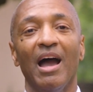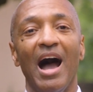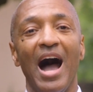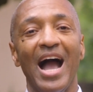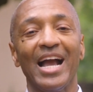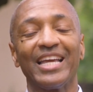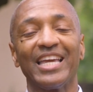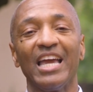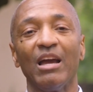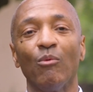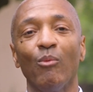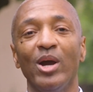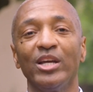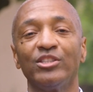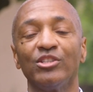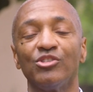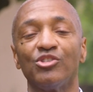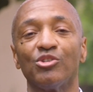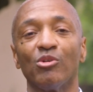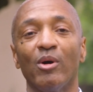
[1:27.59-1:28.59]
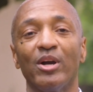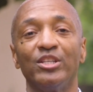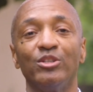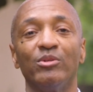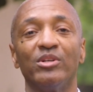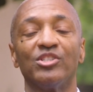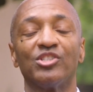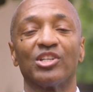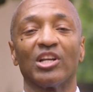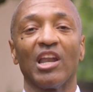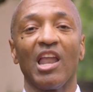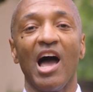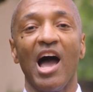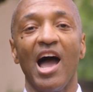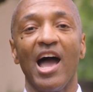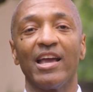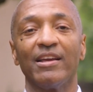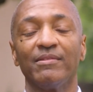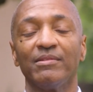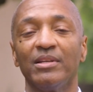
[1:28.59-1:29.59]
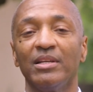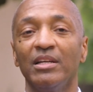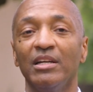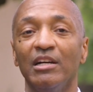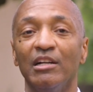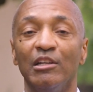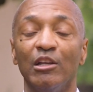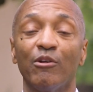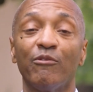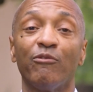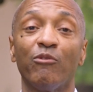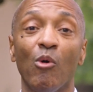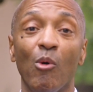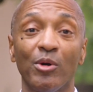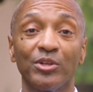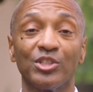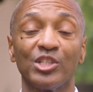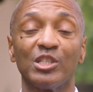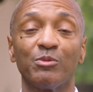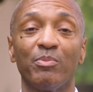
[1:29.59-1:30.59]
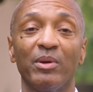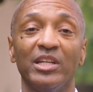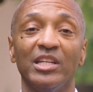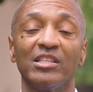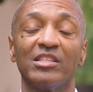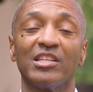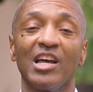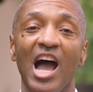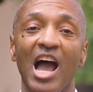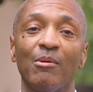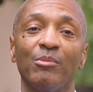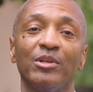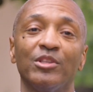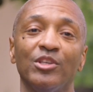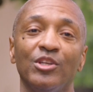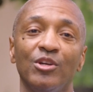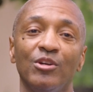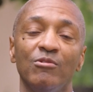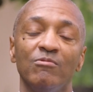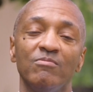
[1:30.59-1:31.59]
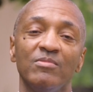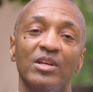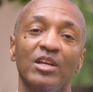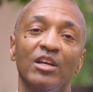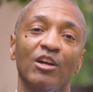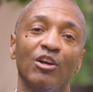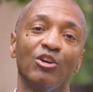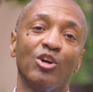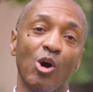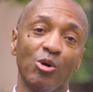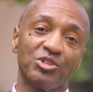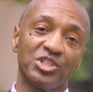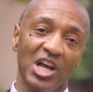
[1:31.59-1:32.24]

I can't wait to join you in July. Look forward to spending time with you. Go